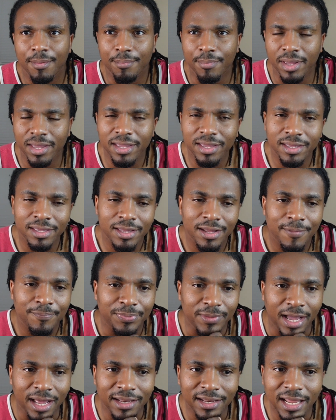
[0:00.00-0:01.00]
Me,
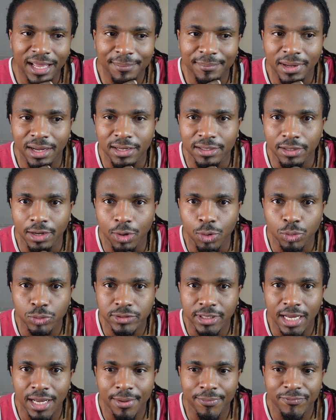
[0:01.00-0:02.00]
I like my alone
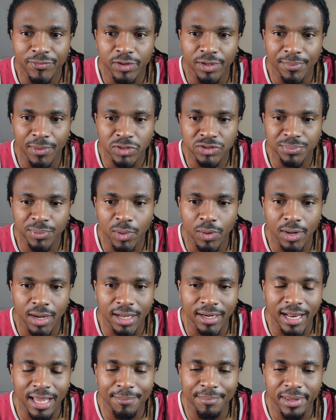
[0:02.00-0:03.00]
time for the most part.
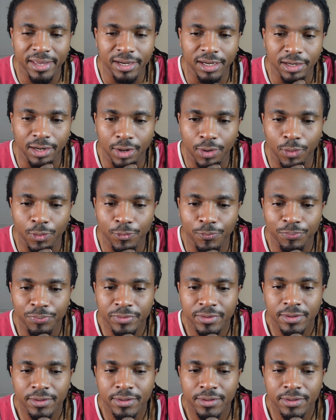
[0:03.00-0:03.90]
I like being alone